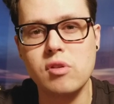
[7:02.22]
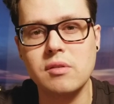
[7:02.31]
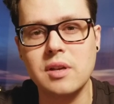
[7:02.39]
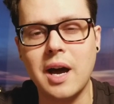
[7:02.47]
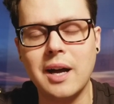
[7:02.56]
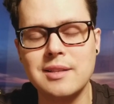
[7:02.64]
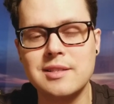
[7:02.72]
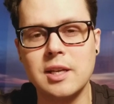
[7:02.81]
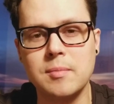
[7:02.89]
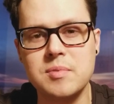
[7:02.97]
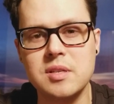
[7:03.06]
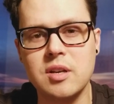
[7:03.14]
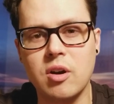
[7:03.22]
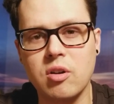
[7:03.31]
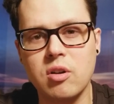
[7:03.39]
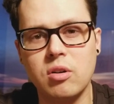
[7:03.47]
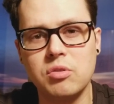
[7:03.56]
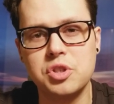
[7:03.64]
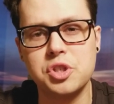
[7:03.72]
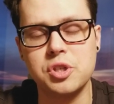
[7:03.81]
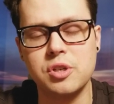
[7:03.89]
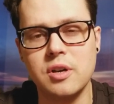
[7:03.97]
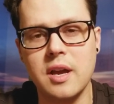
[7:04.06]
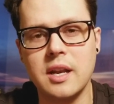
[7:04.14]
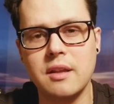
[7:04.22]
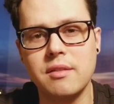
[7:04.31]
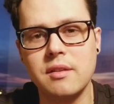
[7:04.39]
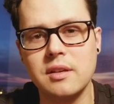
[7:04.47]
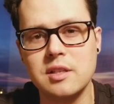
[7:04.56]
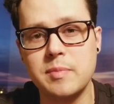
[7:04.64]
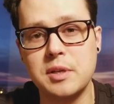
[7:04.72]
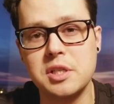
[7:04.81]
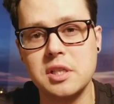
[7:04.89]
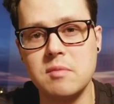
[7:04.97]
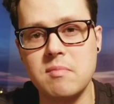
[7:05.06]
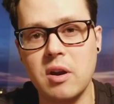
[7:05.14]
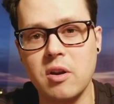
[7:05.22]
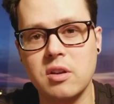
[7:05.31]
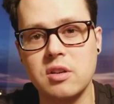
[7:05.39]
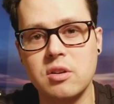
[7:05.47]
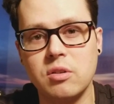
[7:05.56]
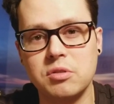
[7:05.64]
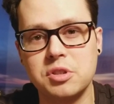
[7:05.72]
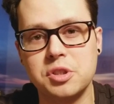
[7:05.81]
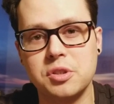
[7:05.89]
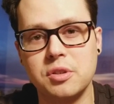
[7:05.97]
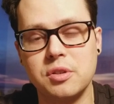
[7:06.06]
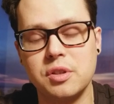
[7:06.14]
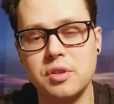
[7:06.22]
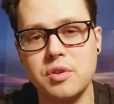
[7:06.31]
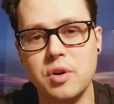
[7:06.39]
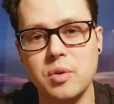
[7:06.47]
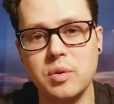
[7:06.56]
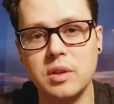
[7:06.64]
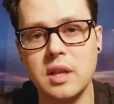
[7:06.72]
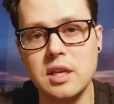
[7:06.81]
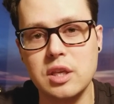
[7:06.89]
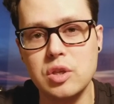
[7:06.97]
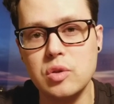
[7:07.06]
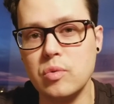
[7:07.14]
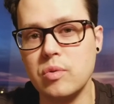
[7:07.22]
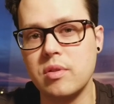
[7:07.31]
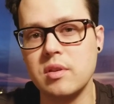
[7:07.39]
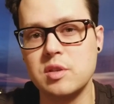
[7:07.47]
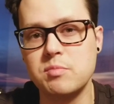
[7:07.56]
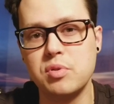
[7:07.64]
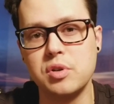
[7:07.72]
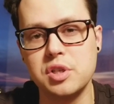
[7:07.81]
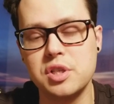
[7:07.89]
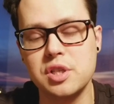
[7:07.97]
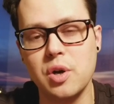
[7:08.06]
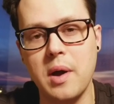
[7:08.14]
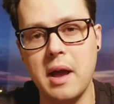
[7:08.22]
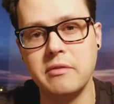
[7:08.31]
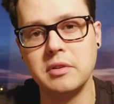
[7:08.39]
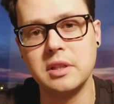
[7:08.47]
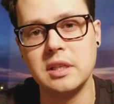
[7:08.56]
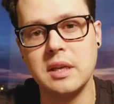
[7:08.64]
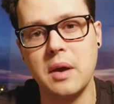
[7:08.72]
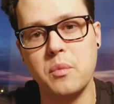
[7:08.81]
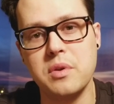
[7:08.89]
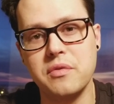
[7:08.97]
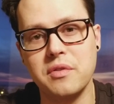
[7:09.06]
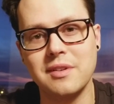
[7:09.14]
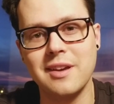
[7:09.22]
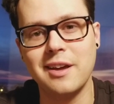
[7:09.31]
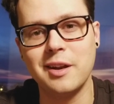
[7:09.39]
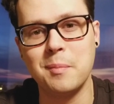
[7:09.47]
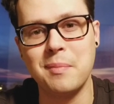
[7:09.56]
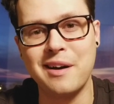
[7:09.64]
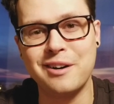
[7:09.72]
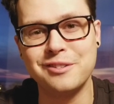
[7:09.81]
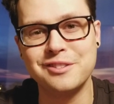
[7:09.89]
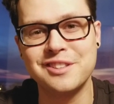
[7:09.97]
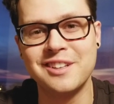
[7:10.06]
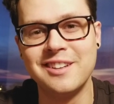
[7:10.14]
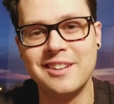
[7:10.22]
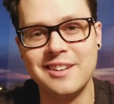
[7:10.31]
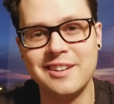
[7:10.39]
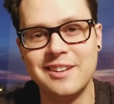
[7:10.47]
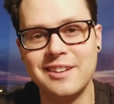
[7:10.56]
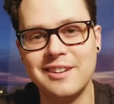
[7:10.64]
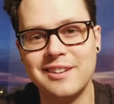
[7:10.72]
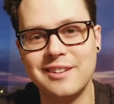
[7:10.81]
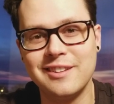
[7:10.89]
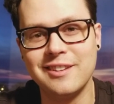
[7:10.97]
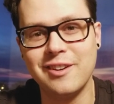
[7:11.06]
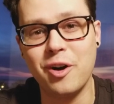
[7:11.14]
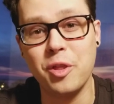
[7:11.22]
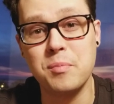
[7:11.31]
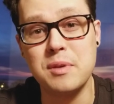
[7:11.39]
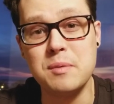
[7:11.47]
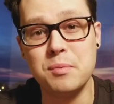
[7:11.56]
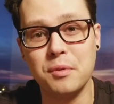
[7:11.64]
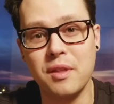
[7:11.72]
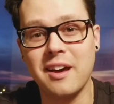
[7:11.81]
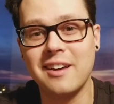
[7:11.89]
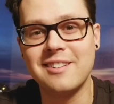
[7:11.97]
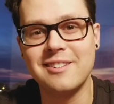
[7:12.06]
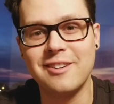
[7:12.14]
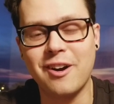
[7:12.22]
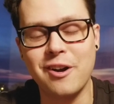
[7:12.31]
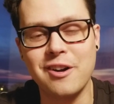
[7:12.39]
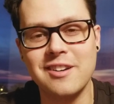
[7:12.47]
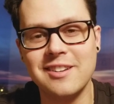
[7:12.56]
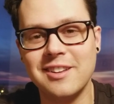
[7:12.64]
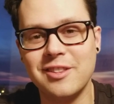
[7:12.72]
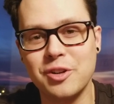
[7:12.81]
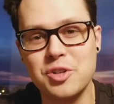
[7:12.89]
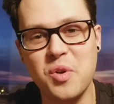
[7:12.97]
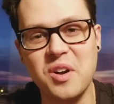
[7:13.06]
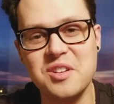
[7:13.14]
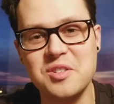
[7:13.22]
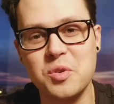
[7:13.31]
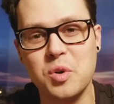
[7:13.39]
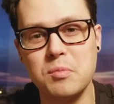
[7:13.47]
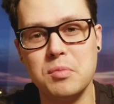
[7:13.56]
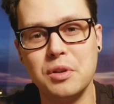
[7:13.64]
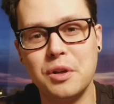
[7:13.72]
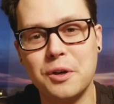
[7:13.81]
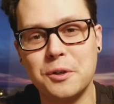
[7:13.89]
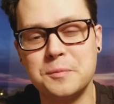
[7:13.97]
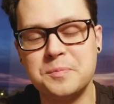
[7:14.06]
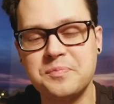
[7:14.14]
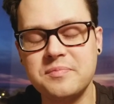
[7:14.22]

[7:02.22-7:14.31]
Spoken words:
concept in our culture, and I think especially in American culture, like youth is pushed so heavily, and we forget about all the people that aren't in their 20s or below.